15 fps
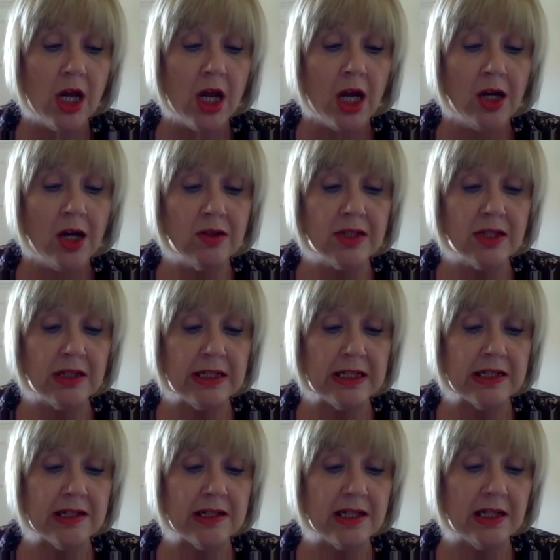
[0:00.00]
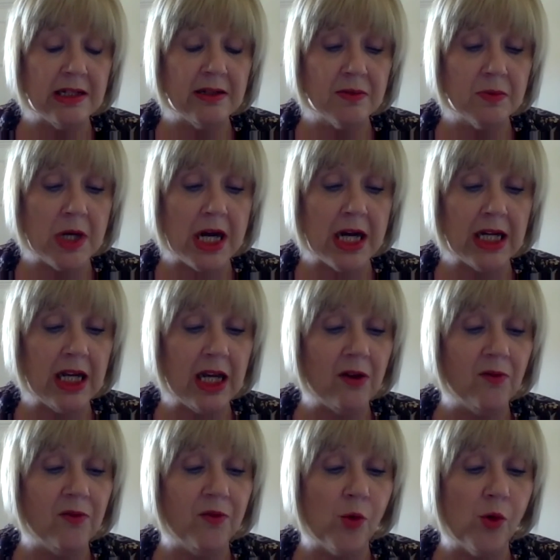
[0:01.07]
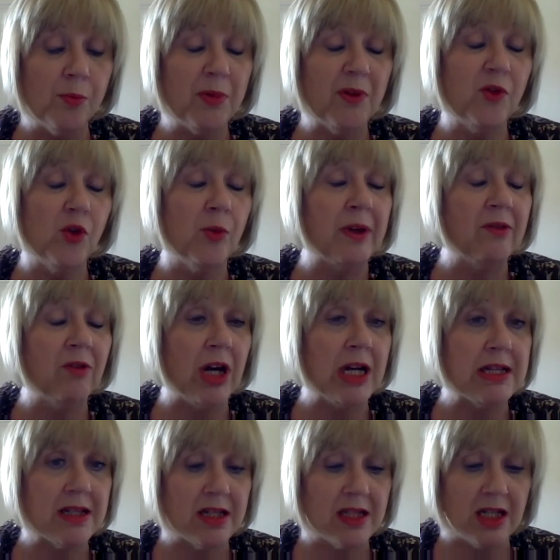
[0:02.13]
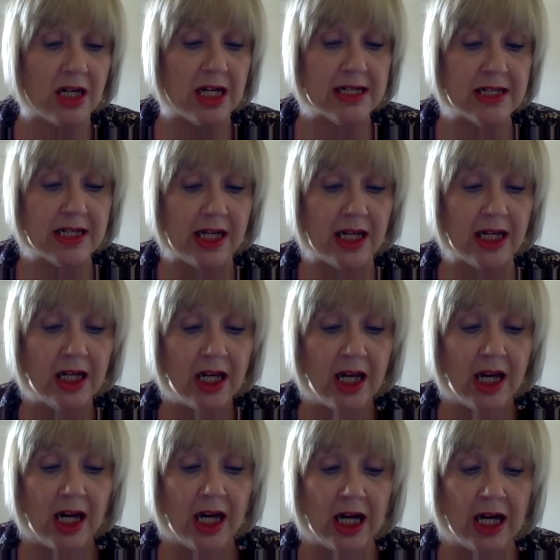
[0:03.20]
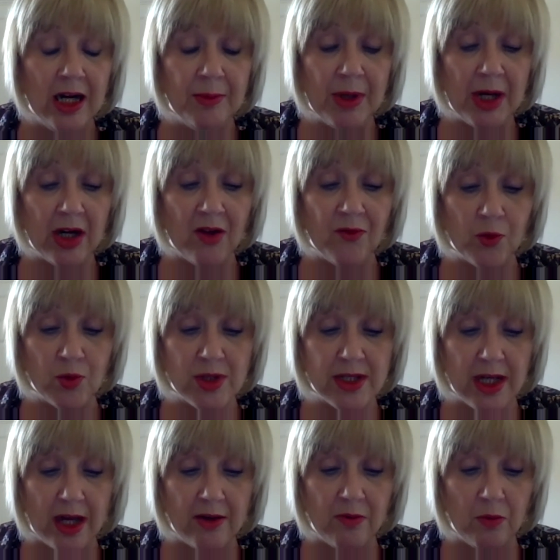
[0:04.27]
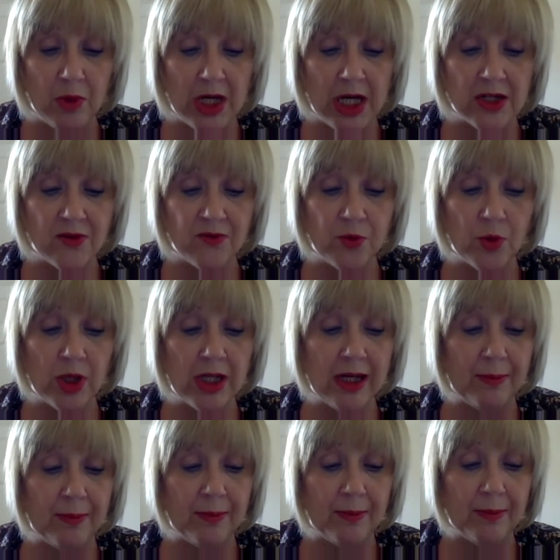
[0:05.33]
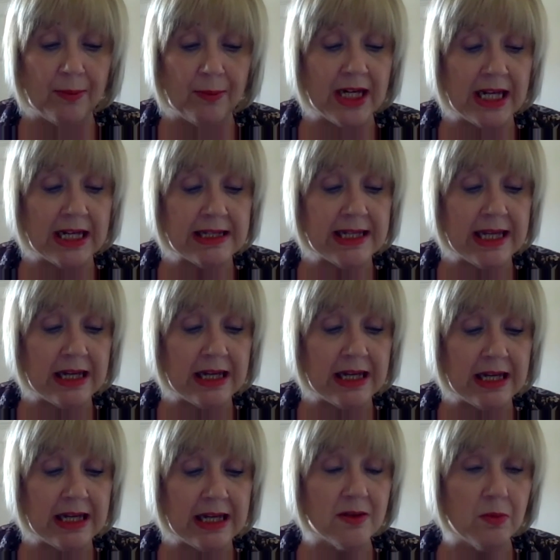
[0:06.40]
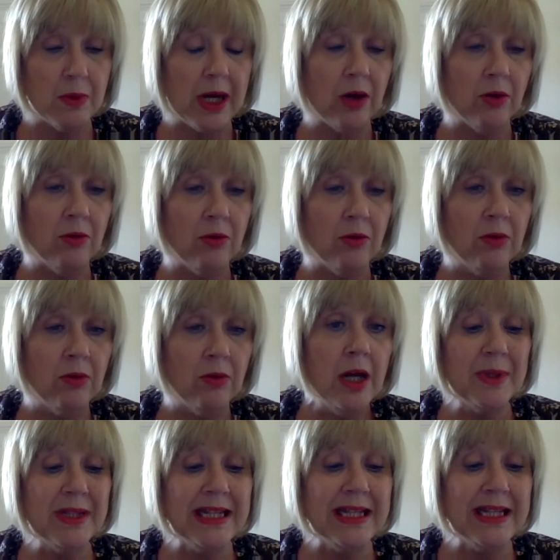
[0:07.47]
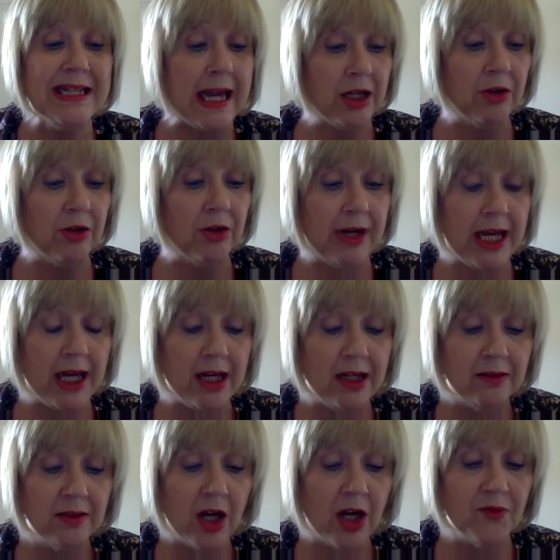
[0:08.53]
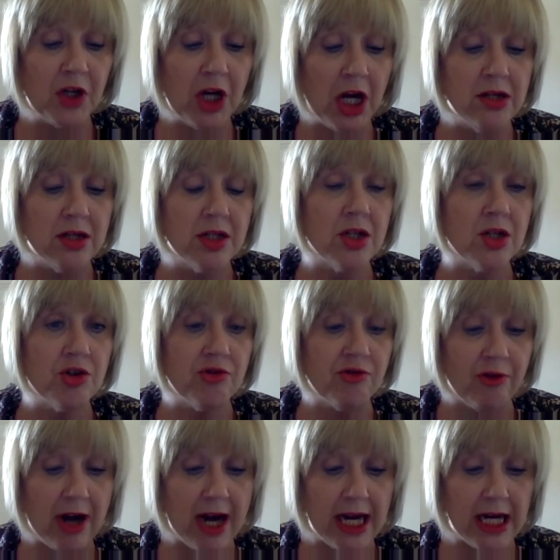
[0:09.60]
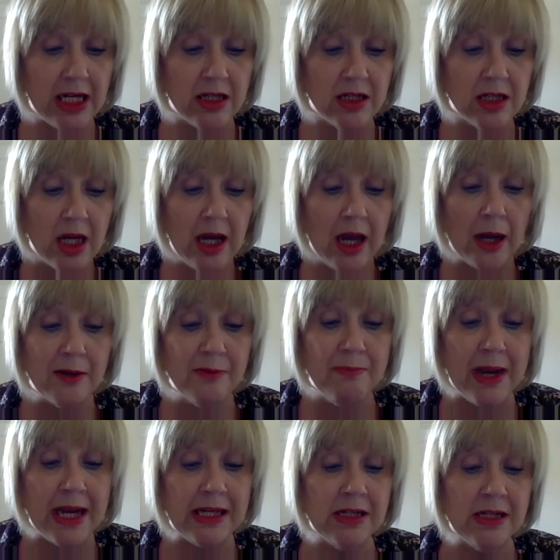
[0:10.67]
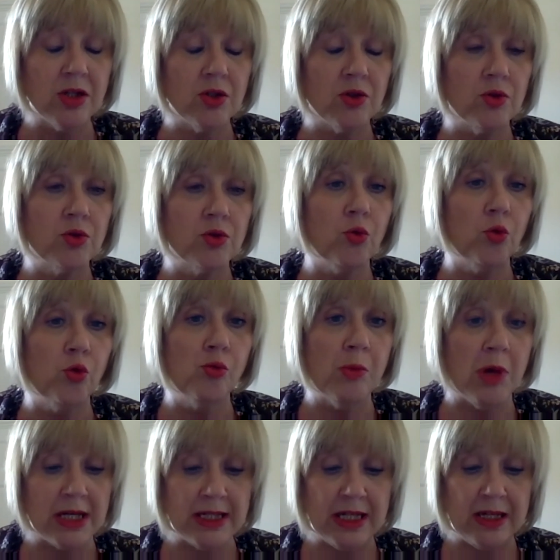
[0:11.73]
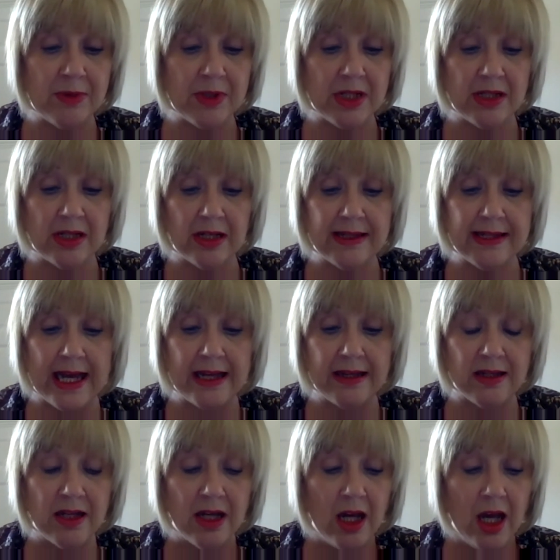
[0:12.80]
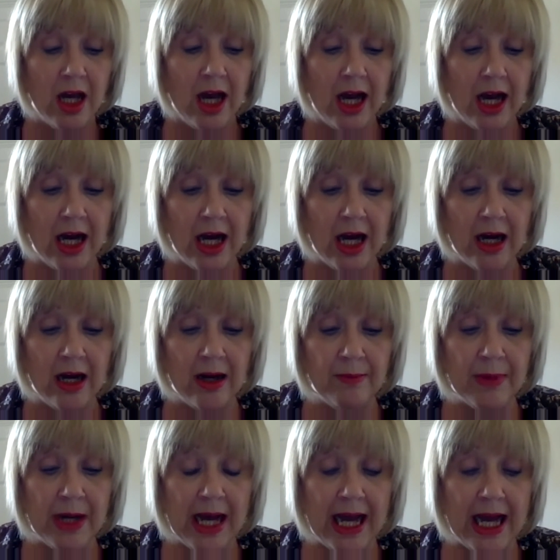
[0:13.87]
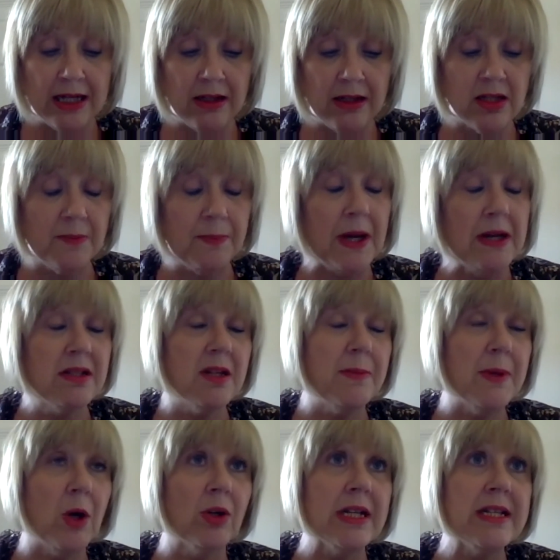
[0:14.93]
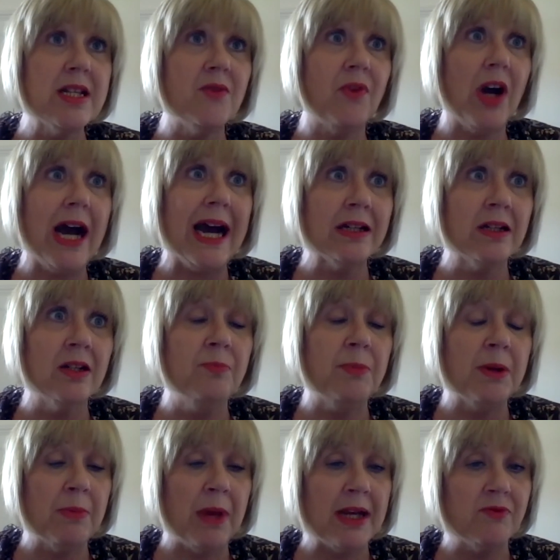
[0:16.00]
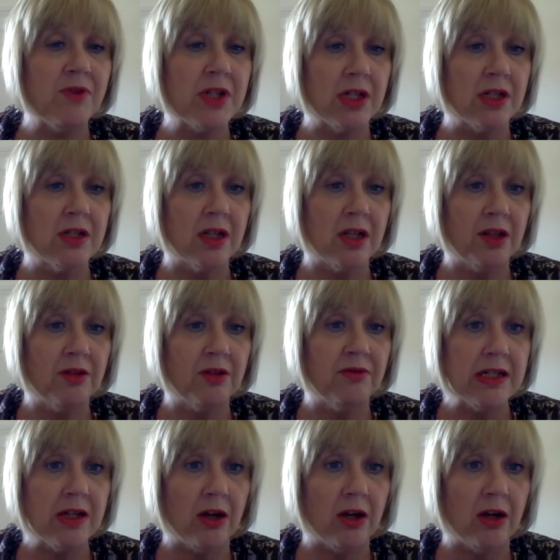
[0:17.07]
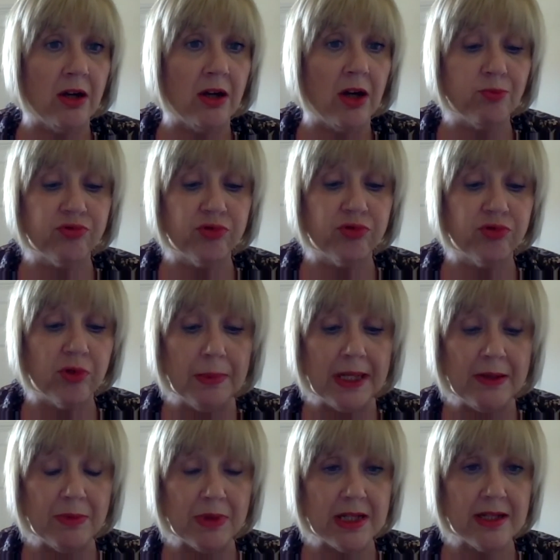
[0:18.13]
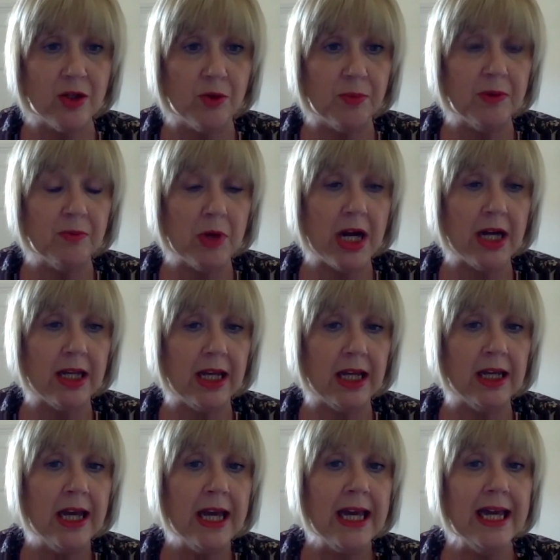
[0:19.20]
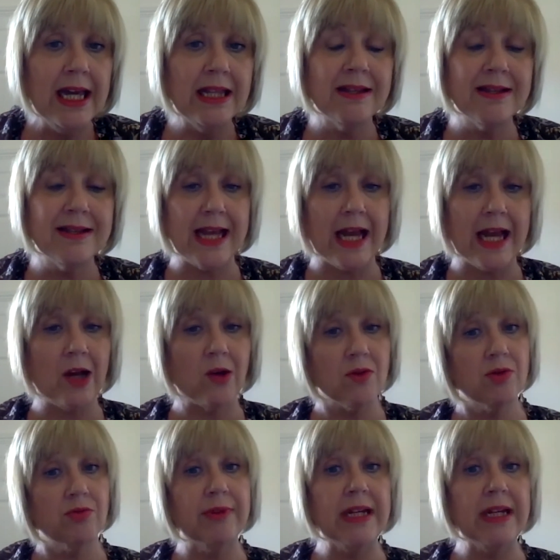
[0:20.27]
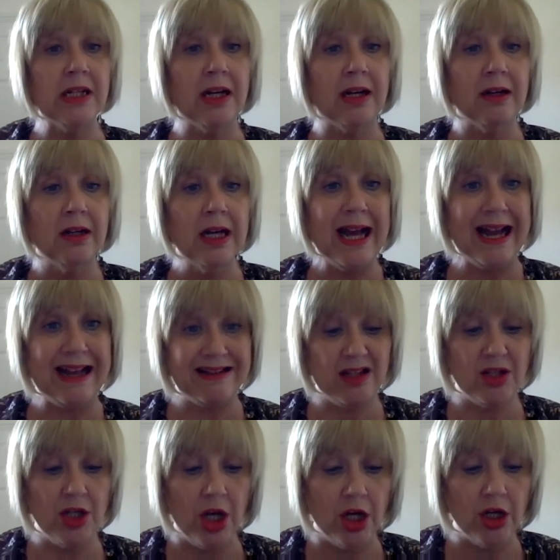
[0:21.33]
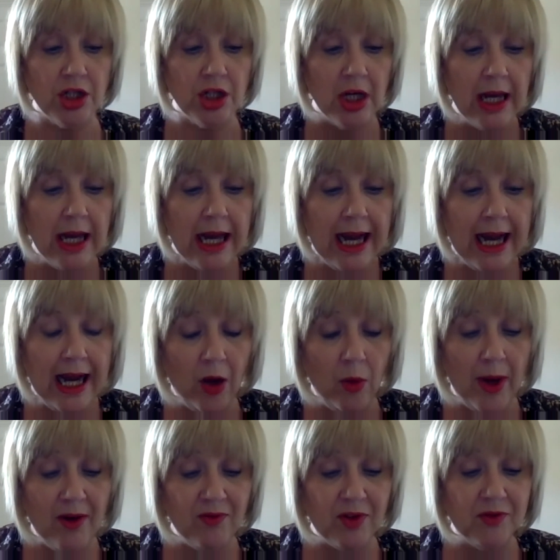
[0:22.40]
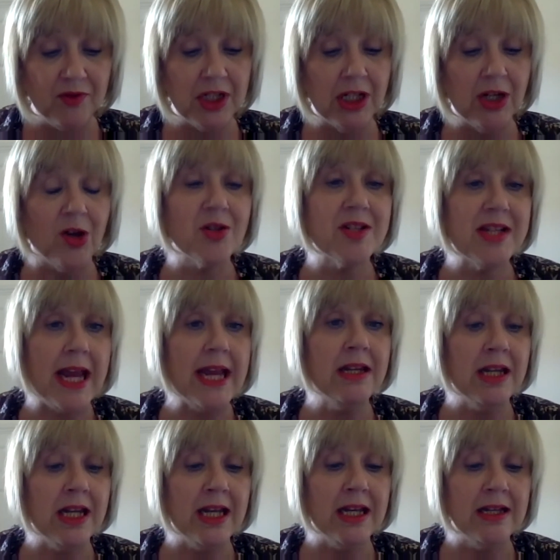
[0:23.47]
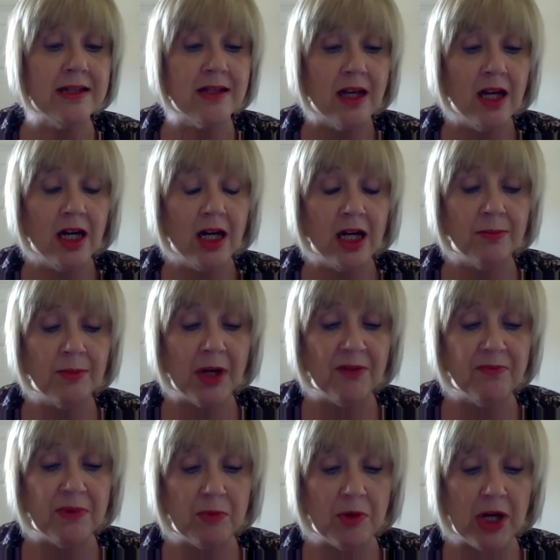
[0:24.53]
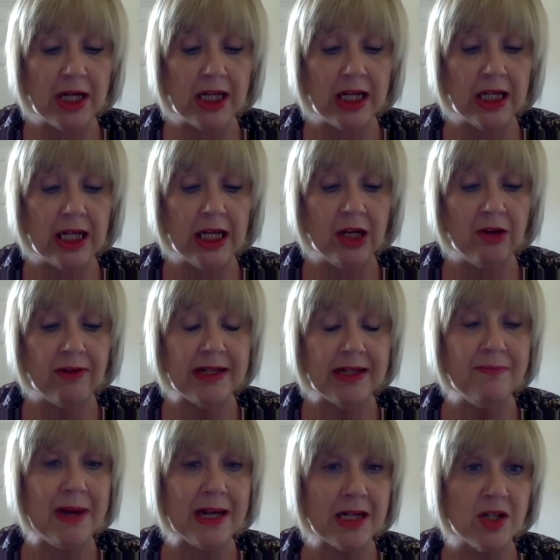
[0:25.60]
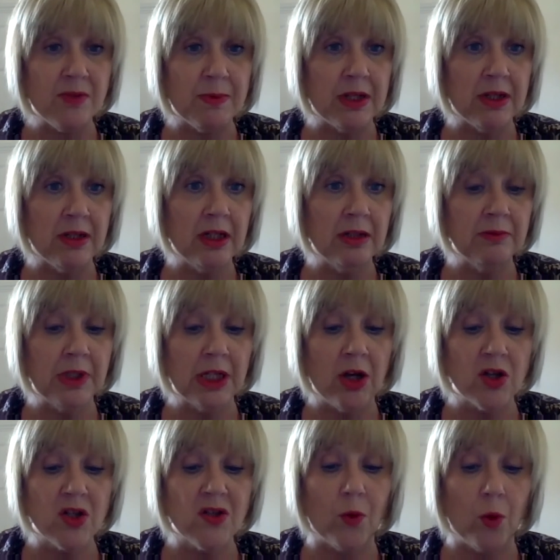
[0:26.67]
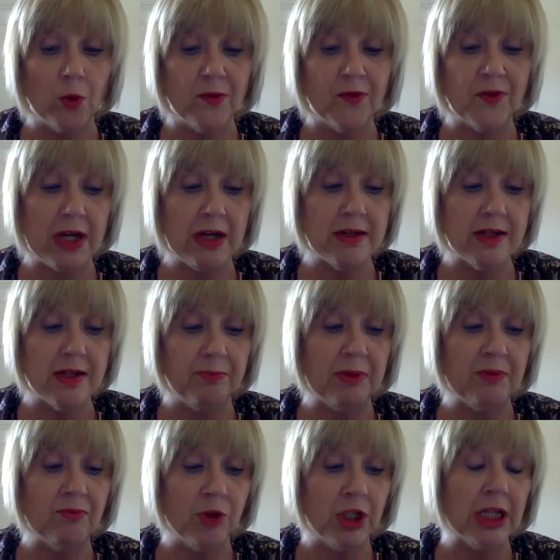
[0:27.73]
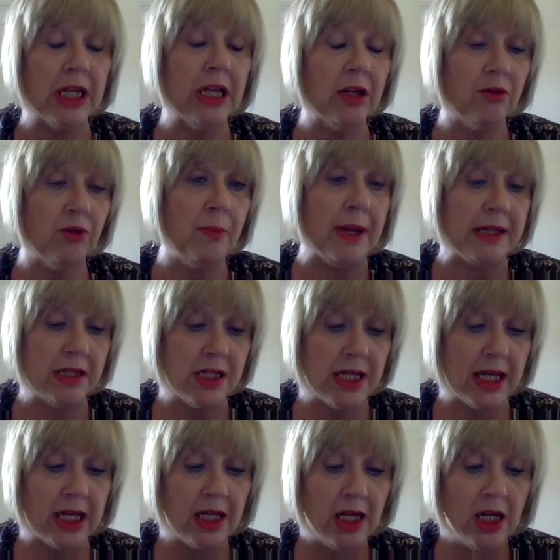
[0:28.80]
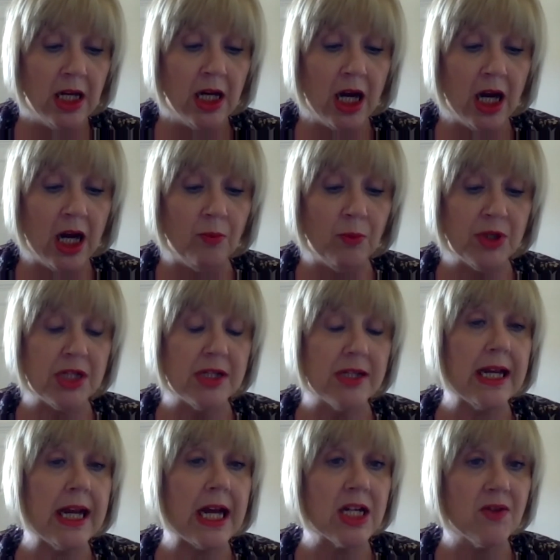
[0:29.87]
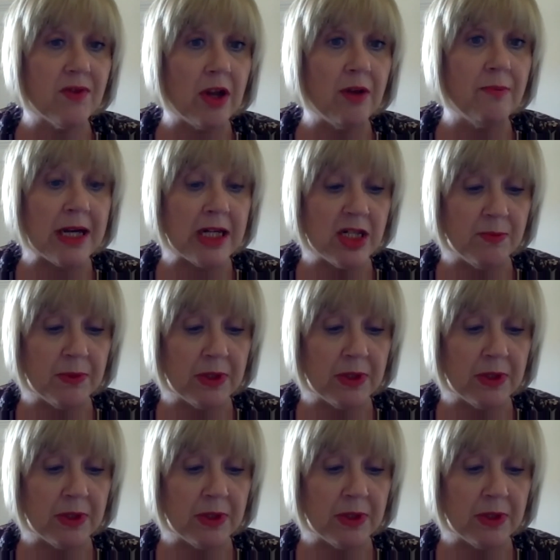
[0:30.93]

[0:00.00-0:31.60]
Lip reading: I also did a stint working for Performing Rights Society, and I've also worked for a couple of finance houses as well. Within that career, I've coached and trained and mentored all my teams to success. And I suppose, to be honest, if I hadn't been made redundant 3 times, I probably would still be working in the sales arena as such. However, for the last 10 years, I've been working in credit management, and the last 4 of those I've been running Incrementi, which is a cash flow management